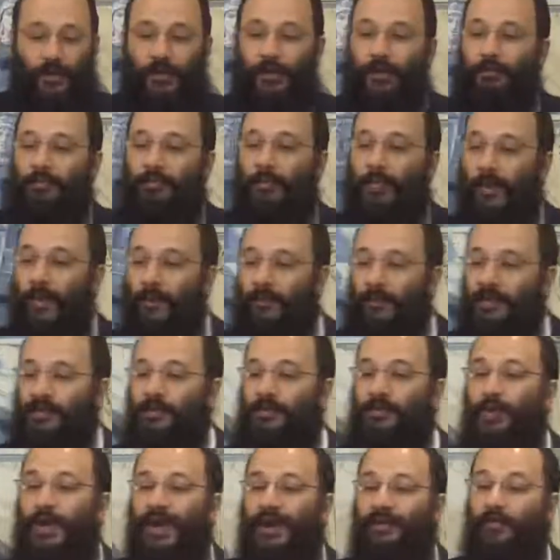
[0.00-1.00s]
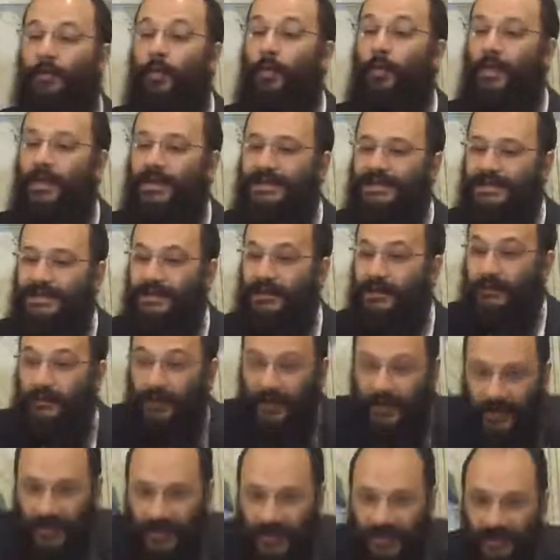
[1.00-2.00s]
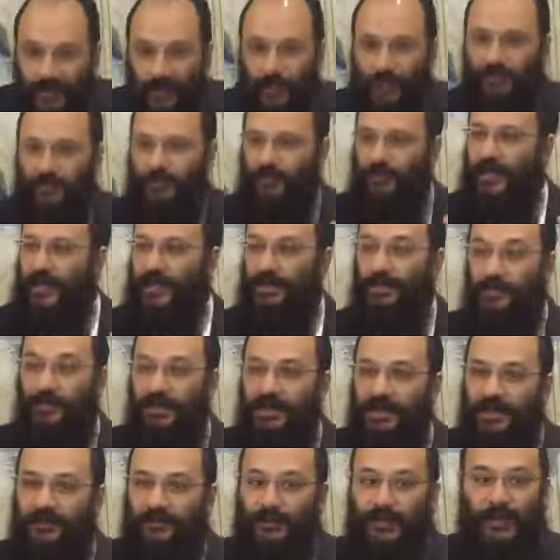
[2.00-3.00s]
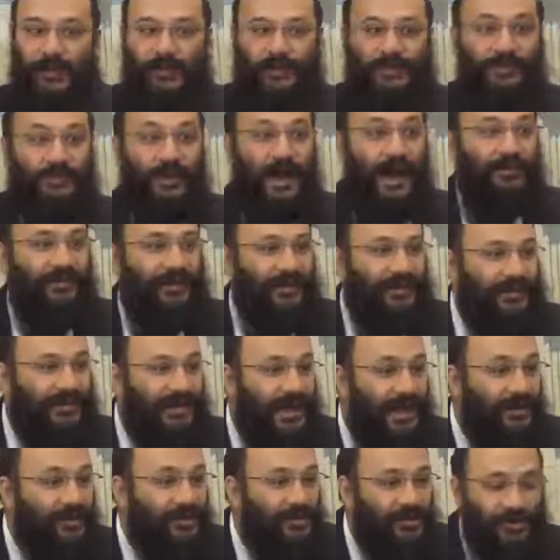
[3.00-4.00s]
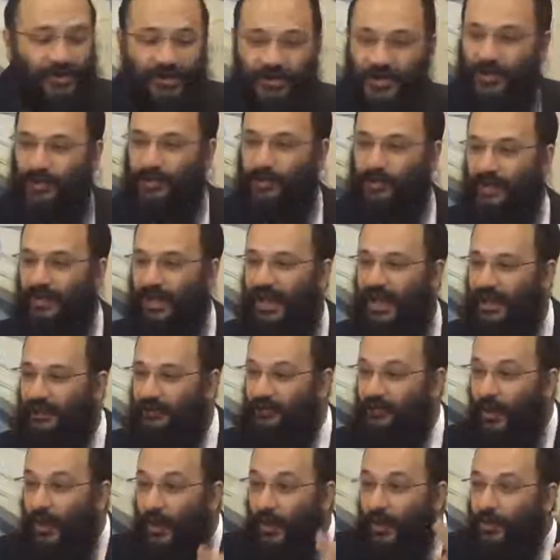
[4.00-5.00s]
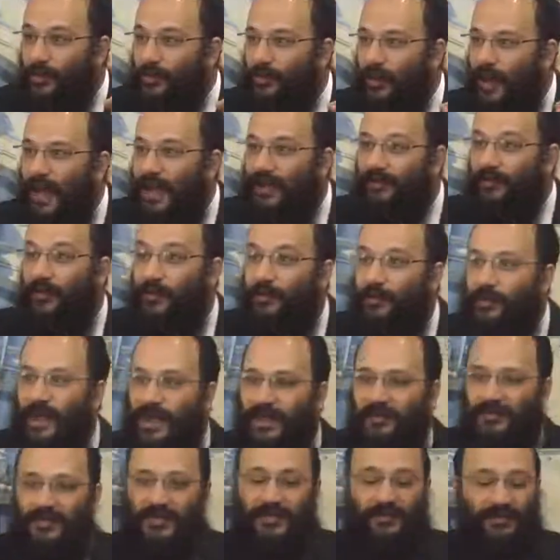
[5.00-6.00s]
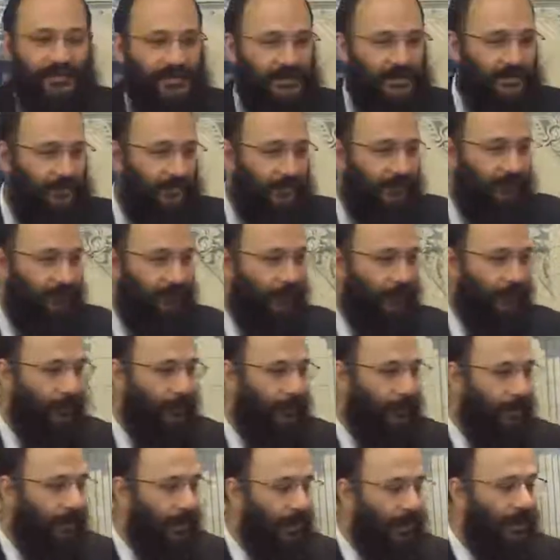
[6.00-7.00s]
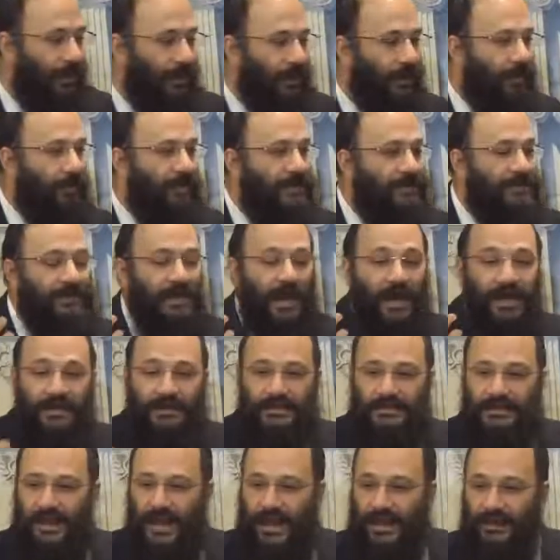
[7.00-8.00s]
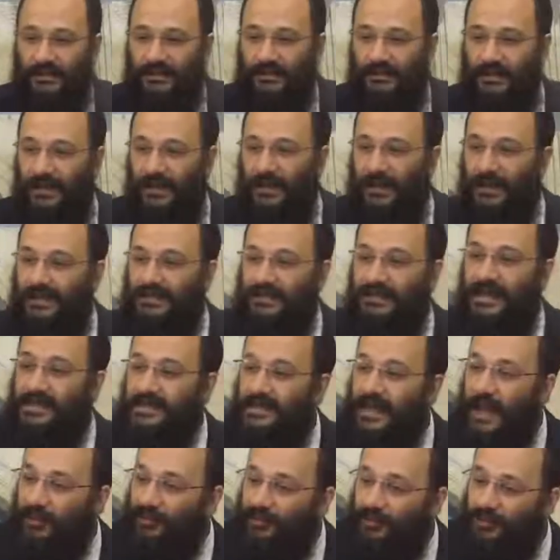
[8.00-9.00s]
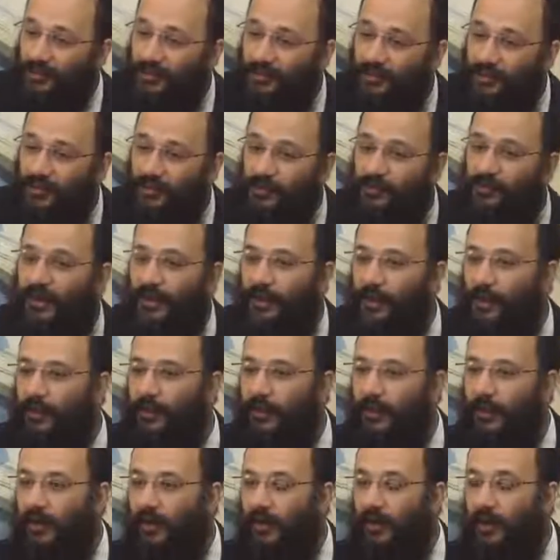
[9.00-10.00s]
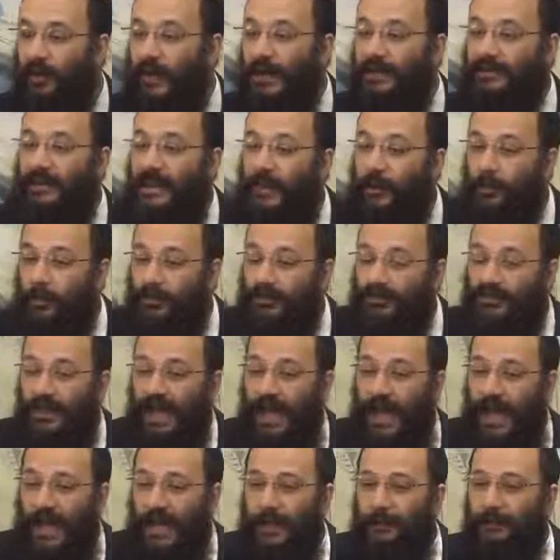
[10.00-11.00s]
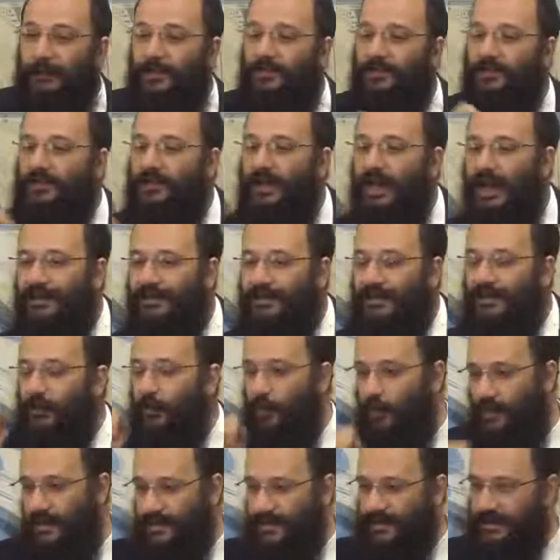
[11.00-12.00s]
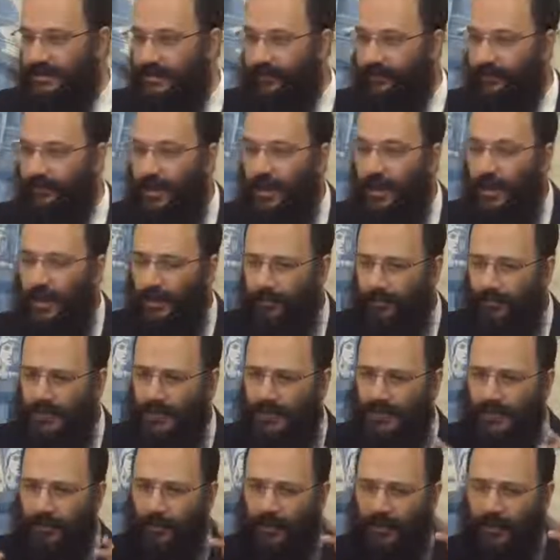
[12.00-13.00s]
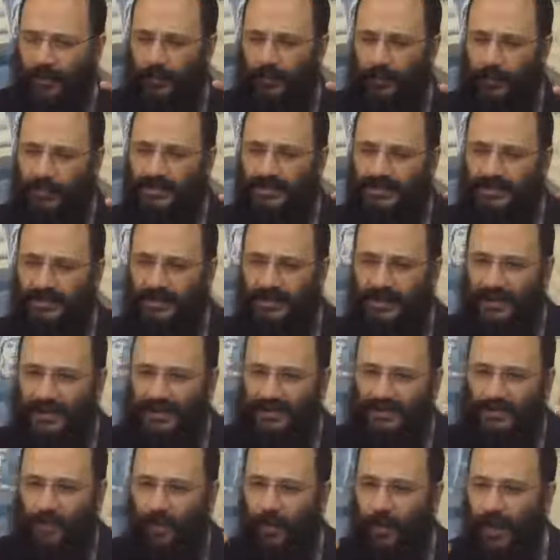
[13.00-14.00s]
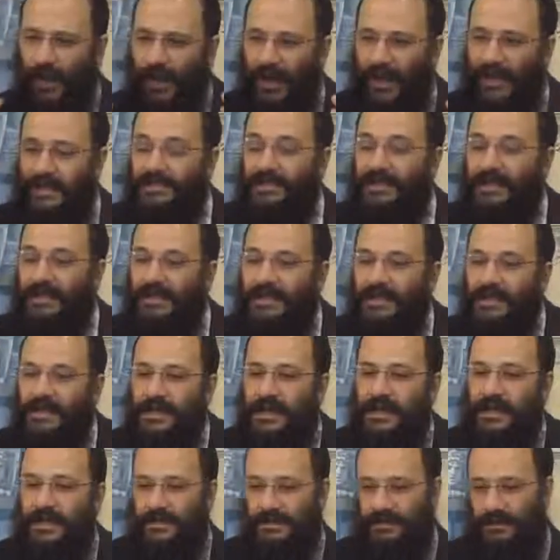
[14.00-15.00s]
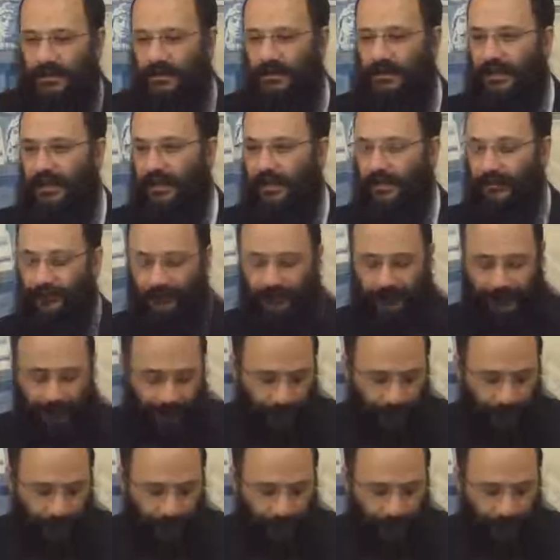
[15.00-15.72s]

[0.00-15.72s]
The moment you have wisdom, it's going to make you live because you have intention in your life. You have creativity. Besides that, it says, Yamutu velo bechochmah. They will die, but not in wisdom. Meaning, when a person is wise, he is alive.